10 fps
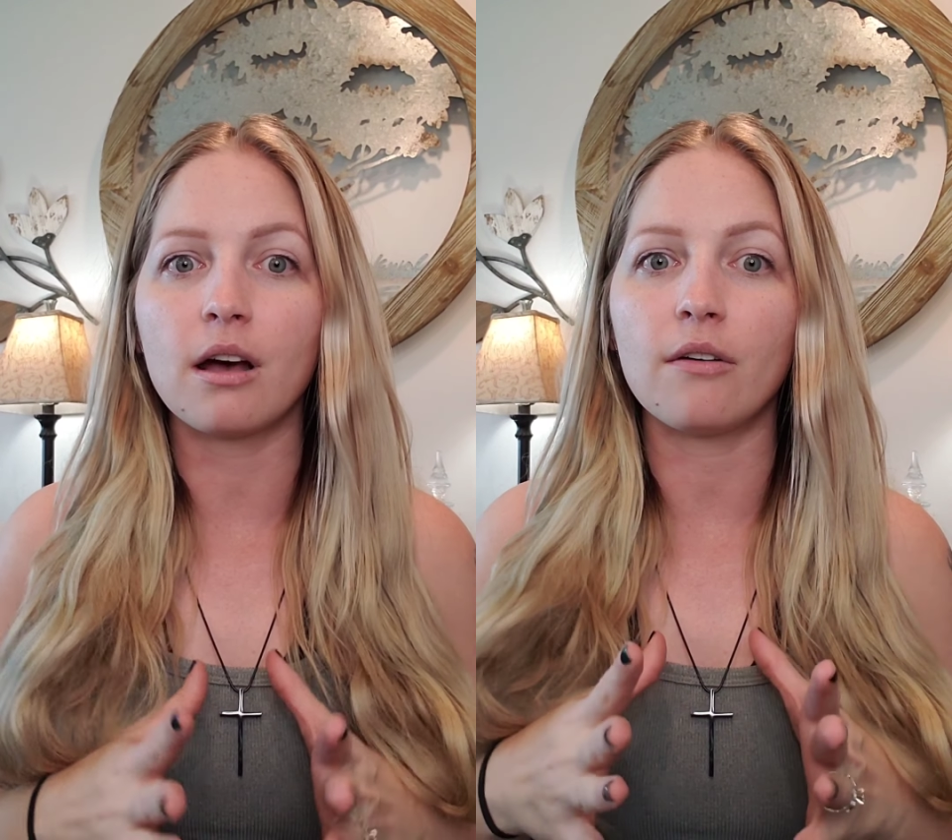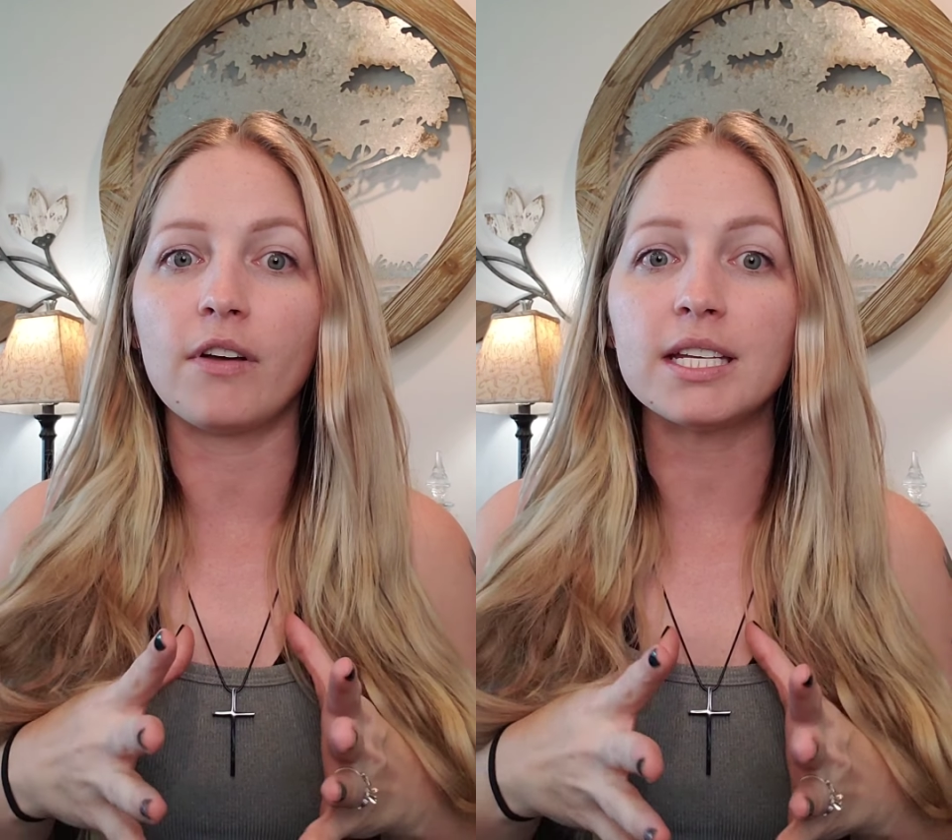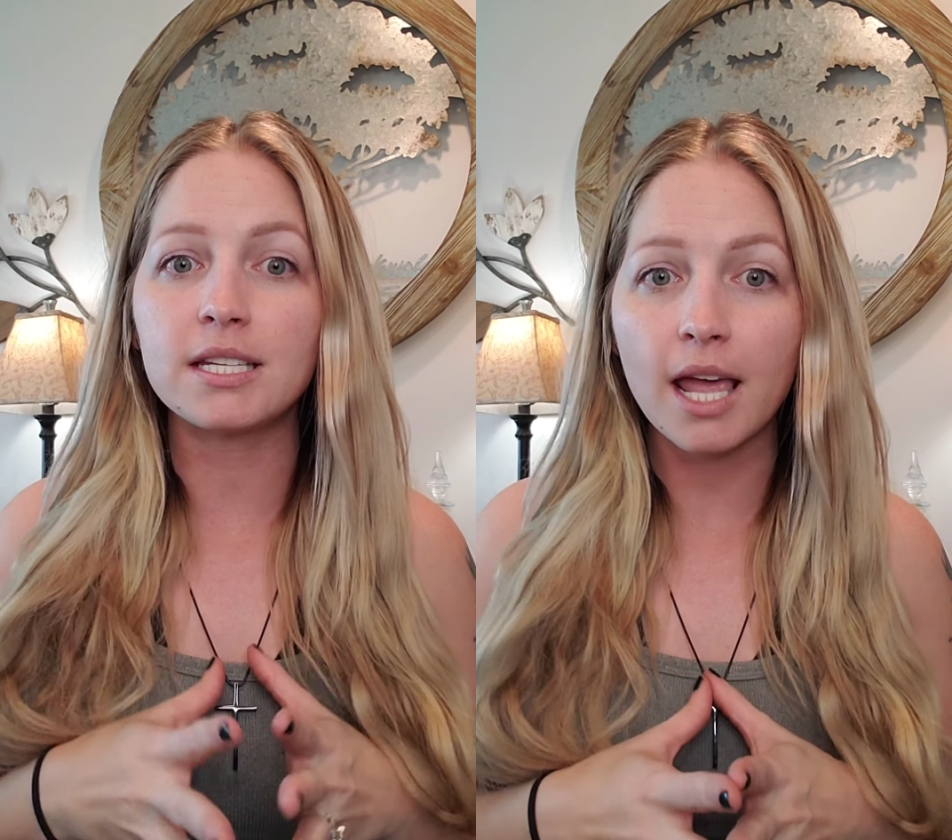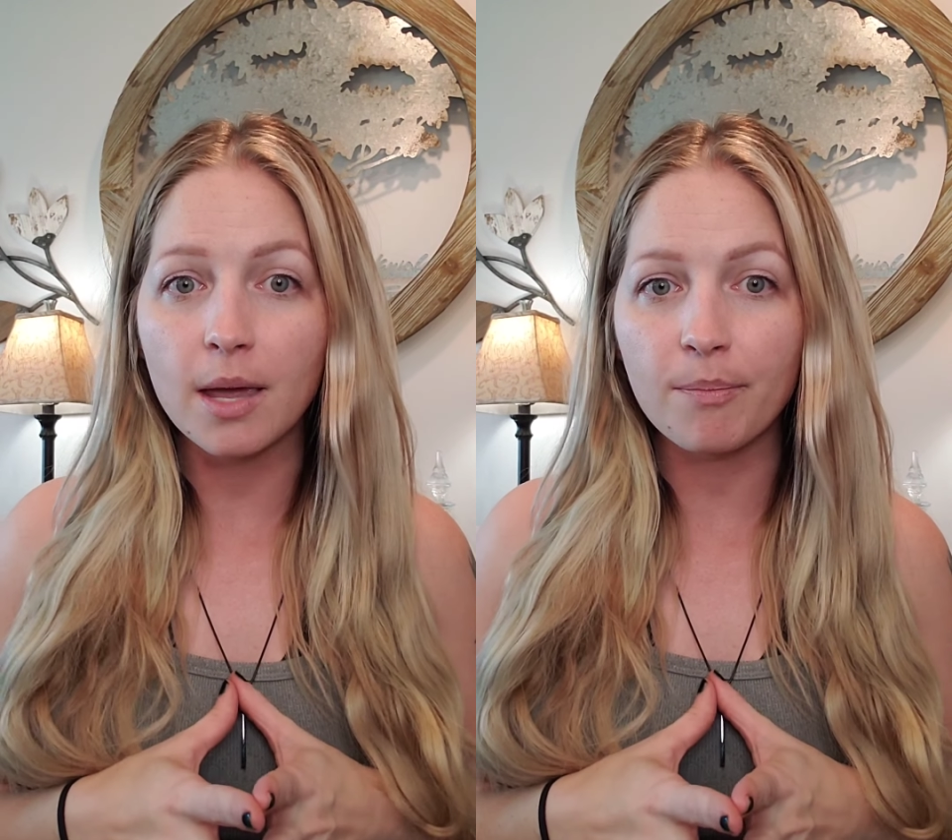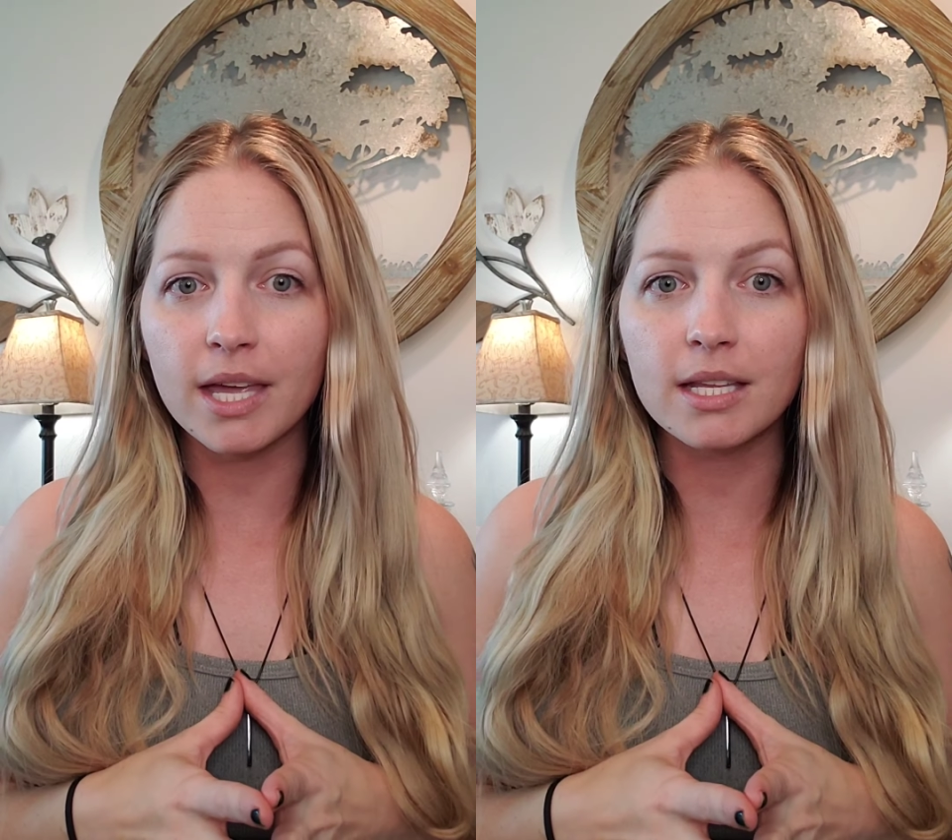of
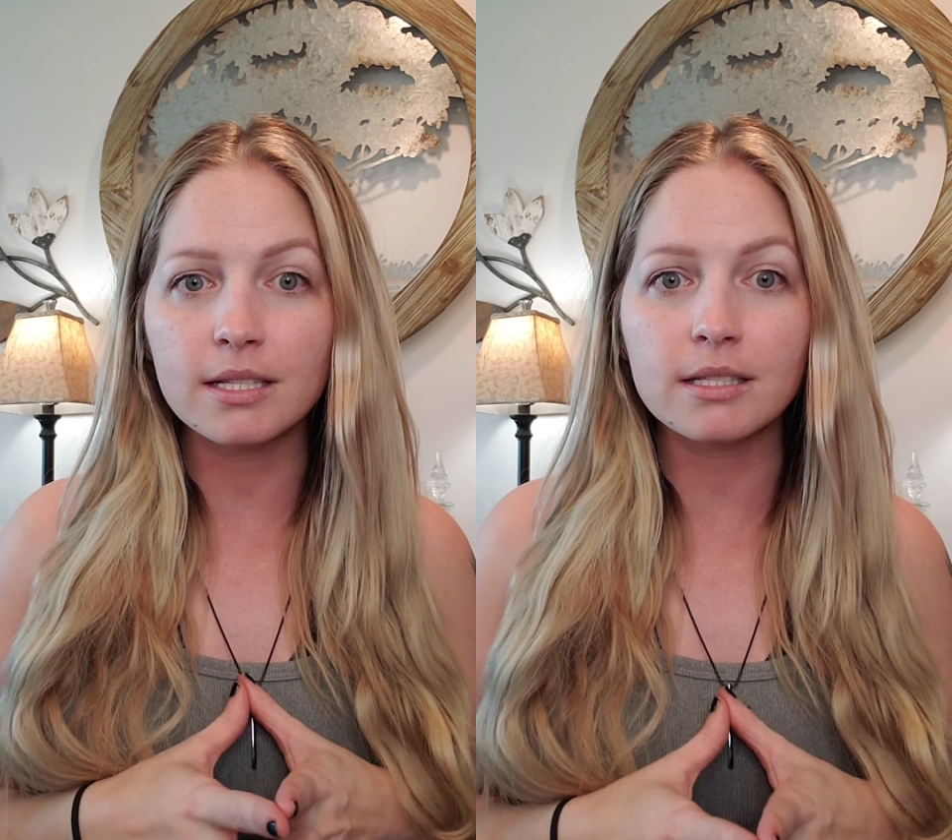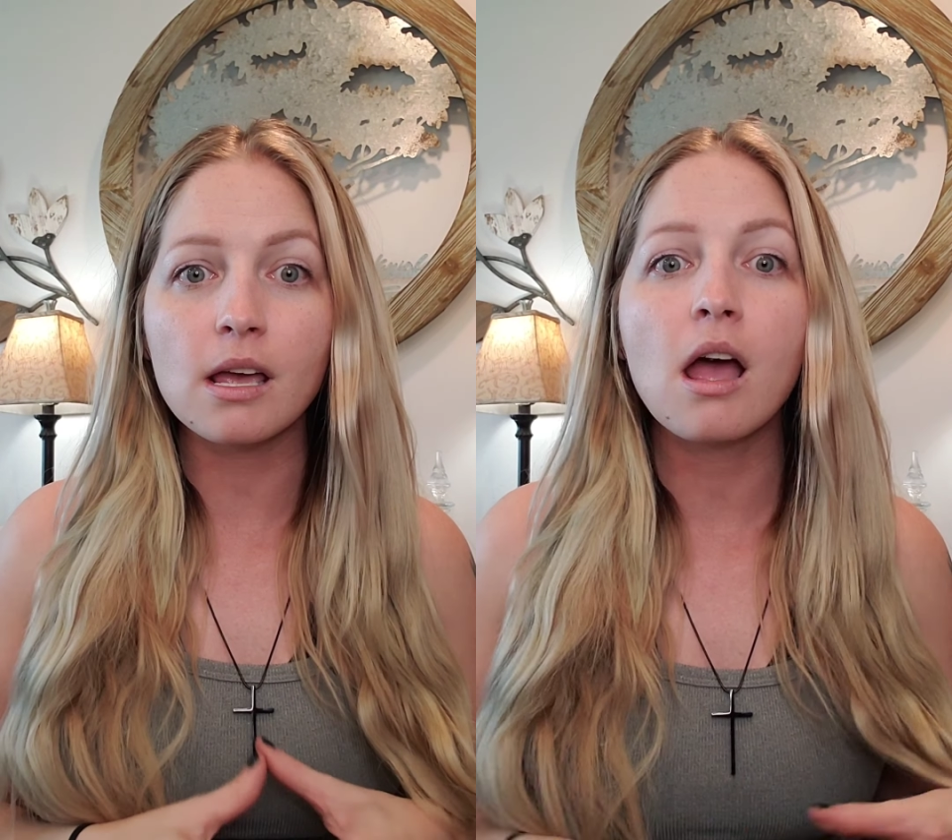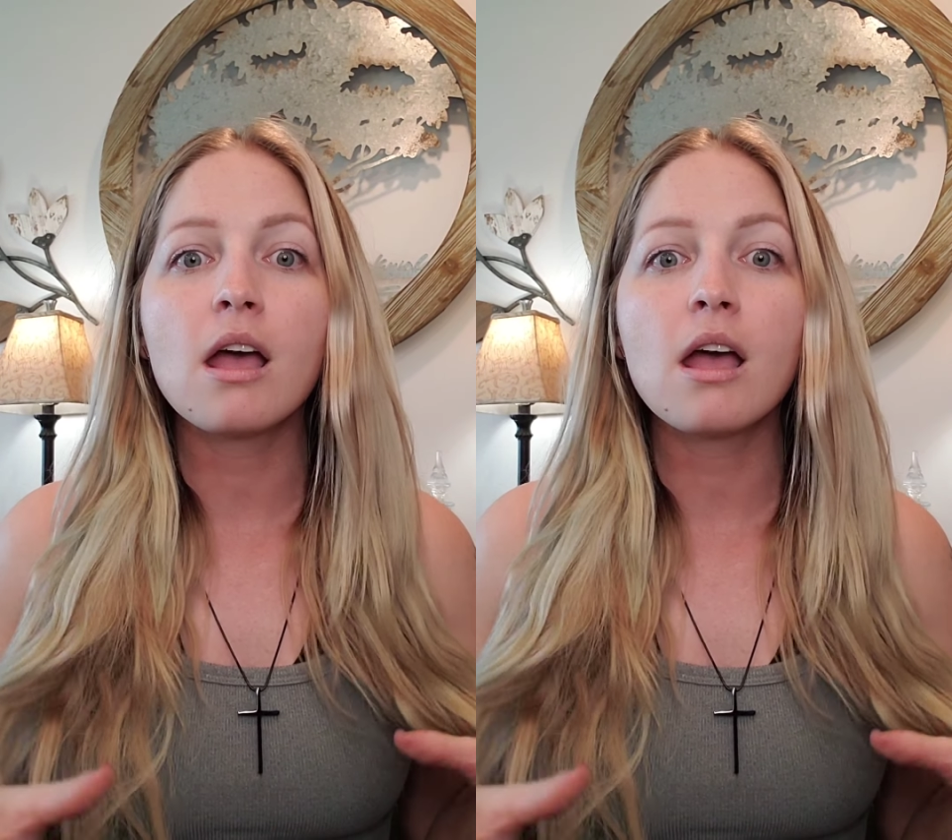tape-ins,